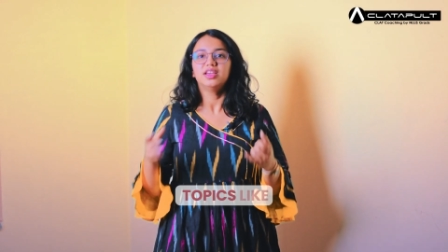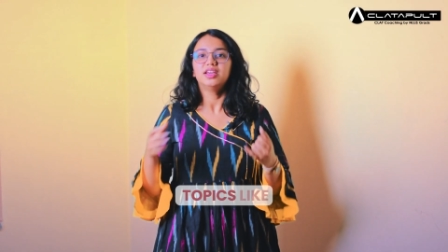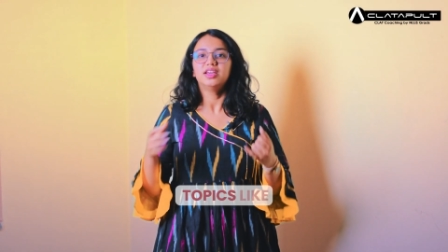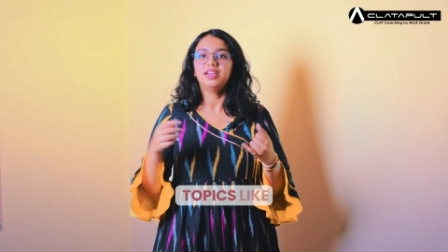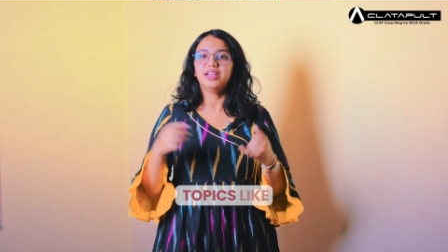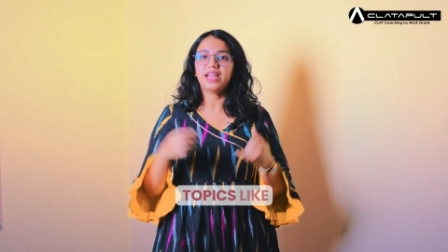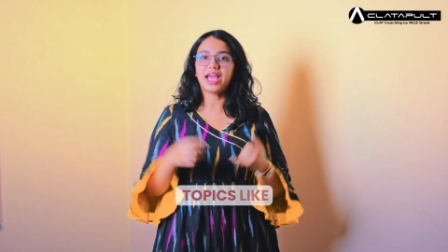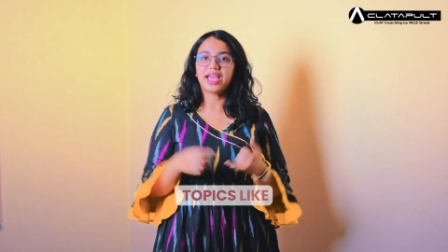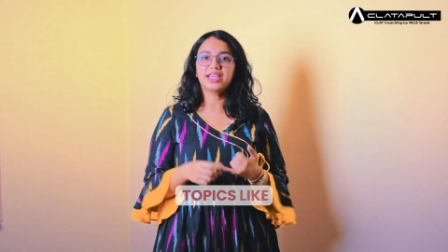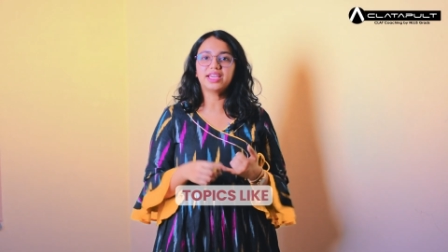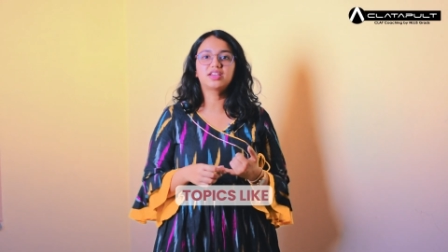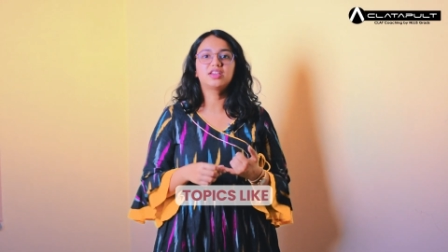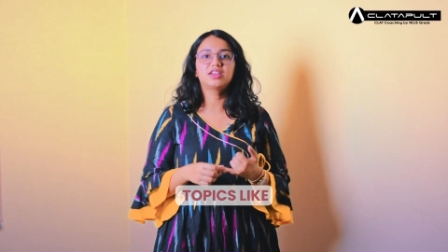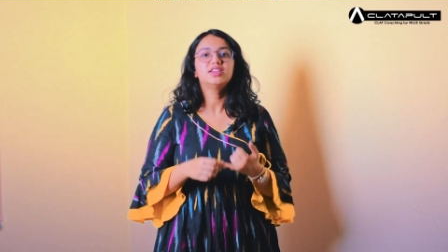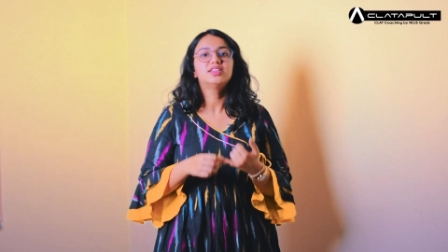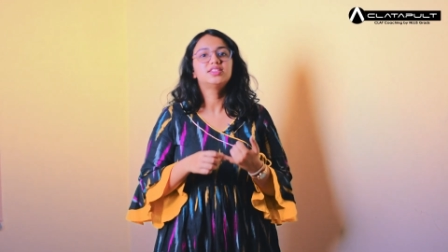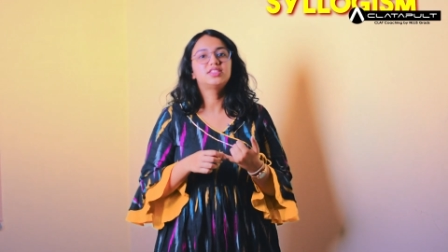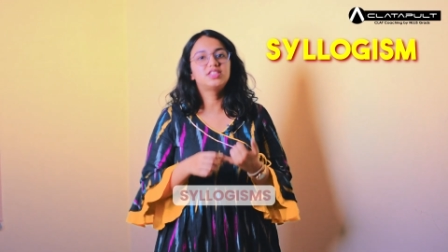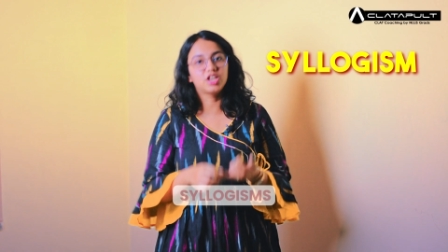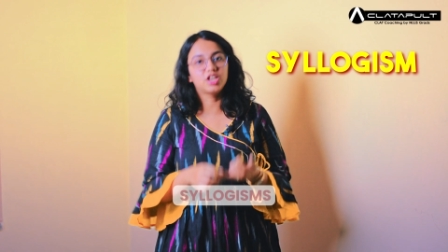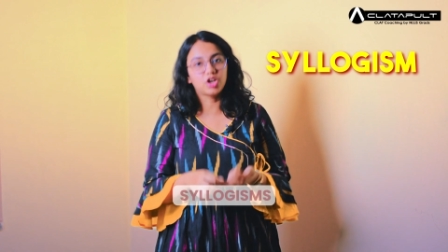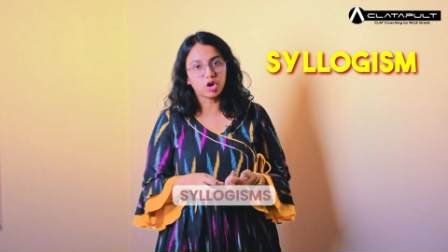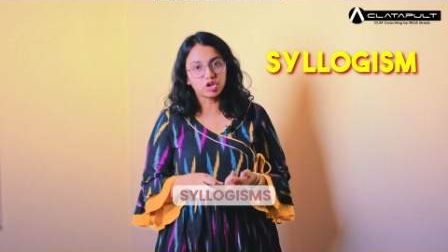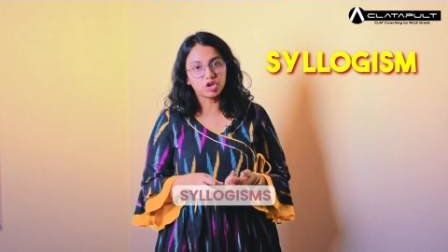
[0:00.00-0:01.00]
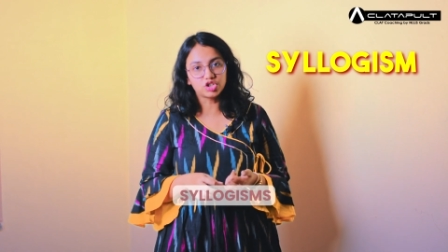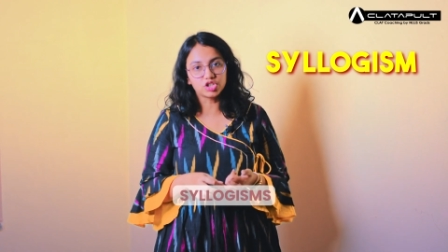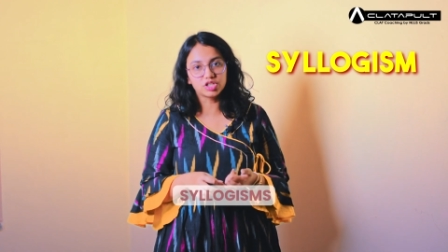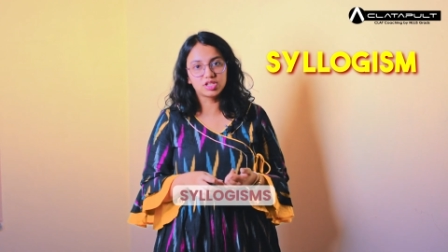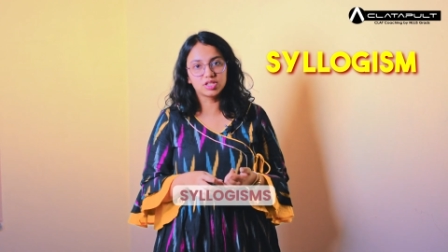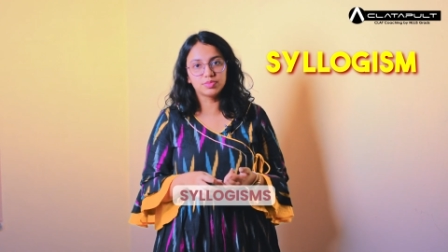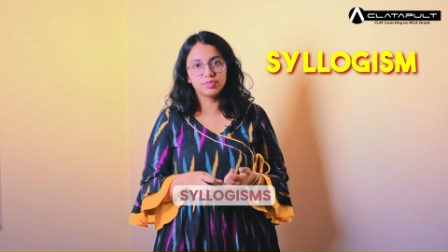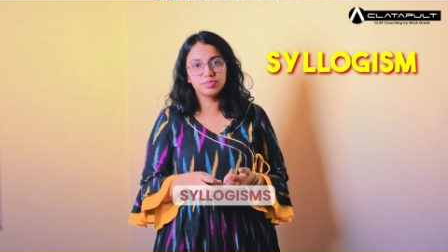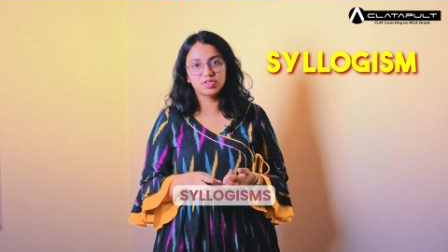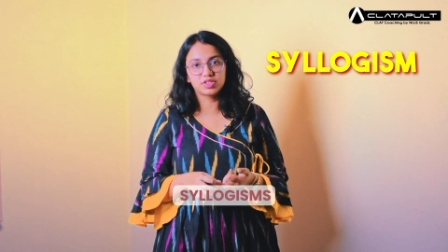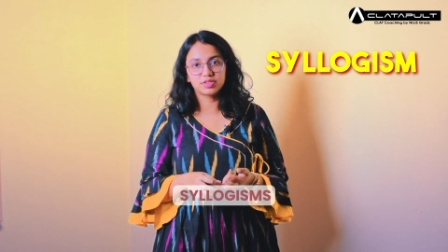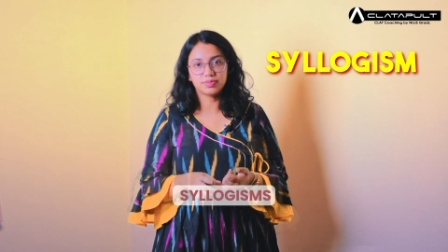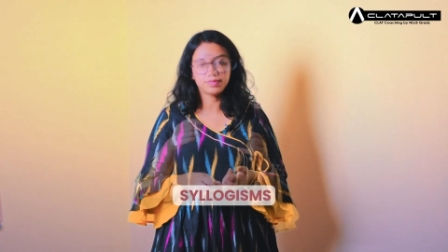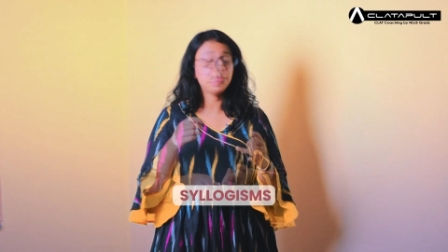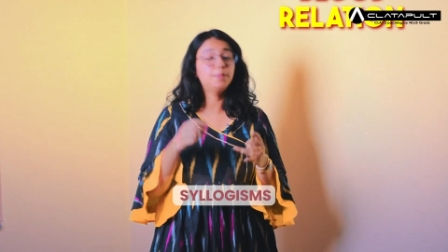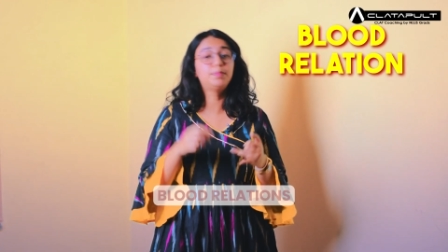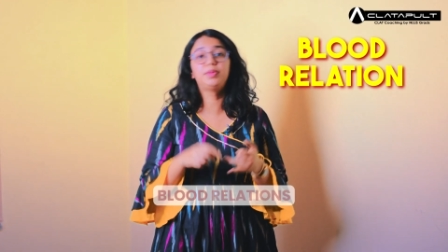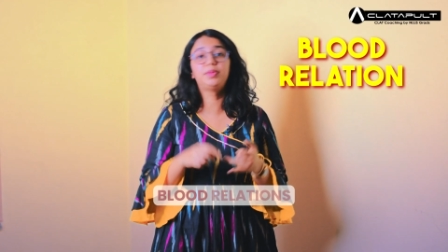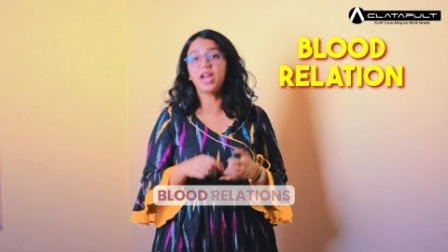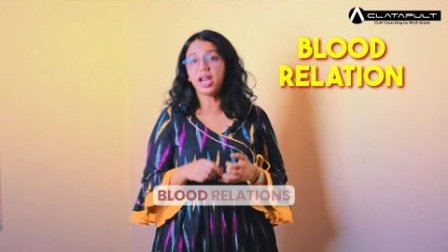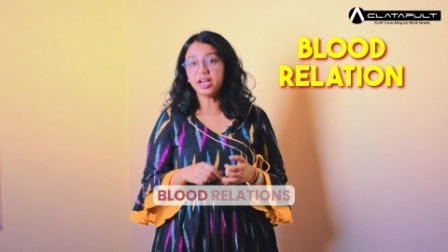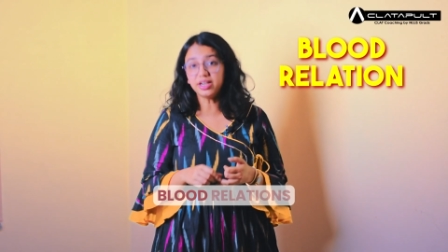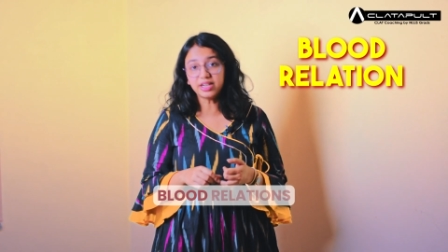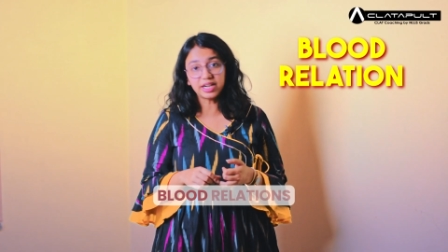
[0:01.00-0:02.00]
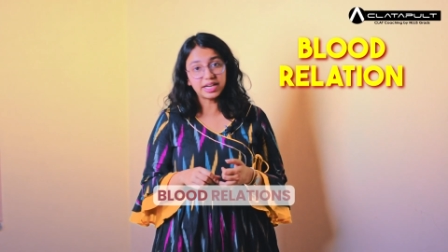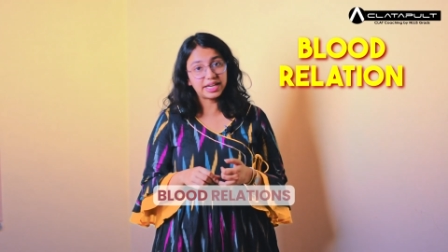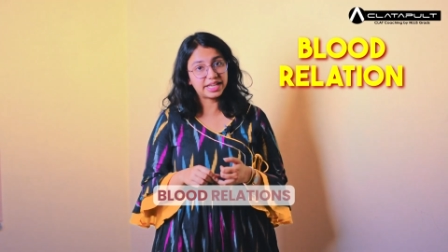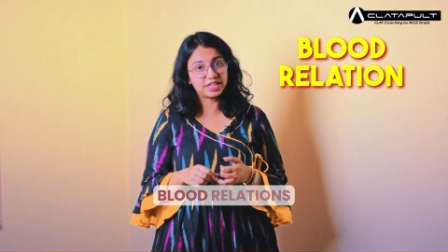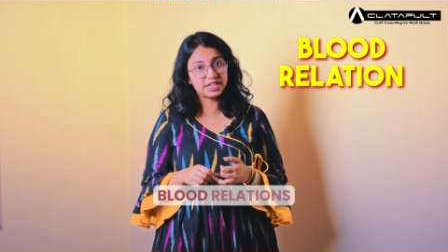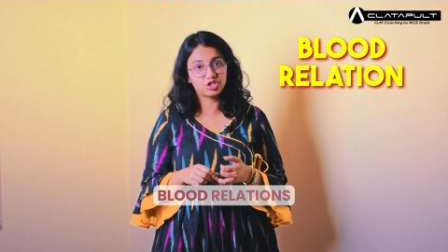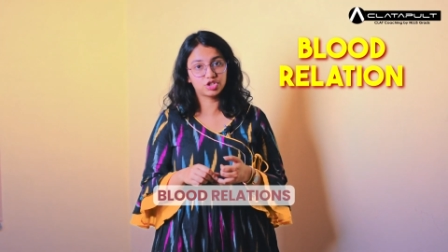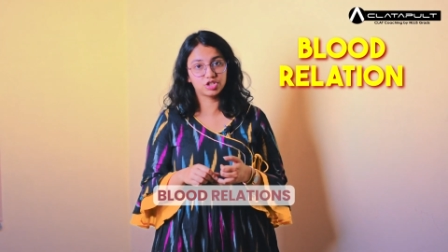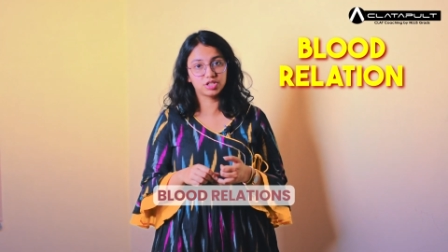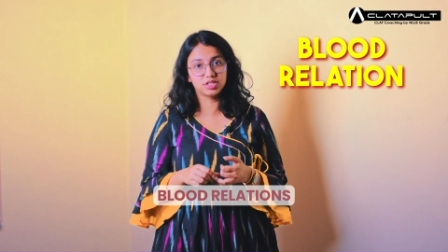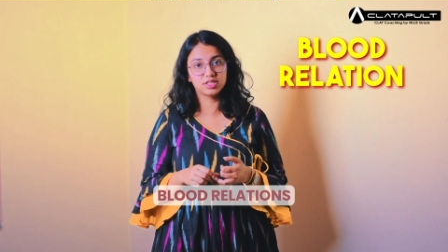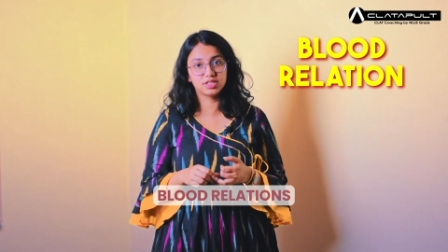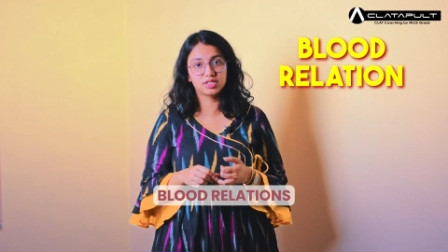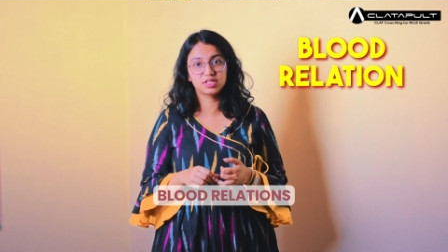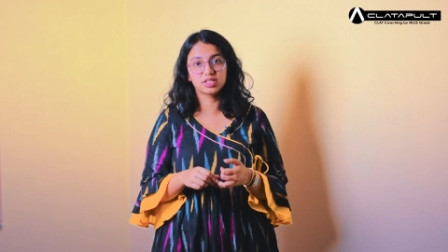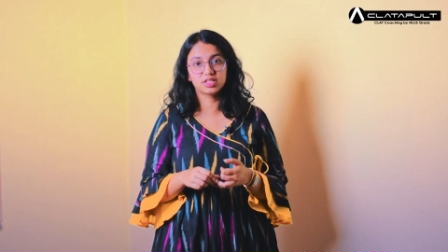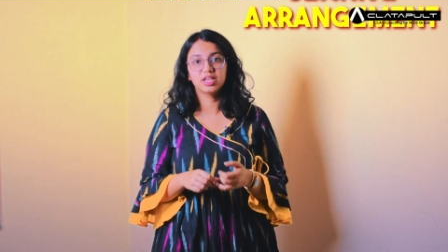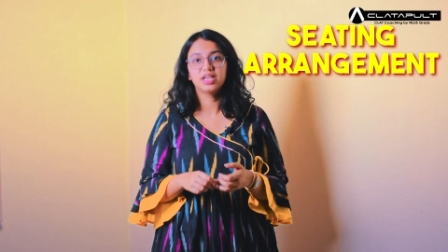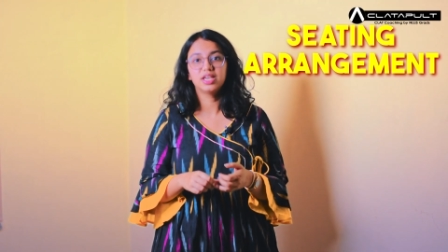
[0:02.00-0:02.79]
like syllogisms, blood relations,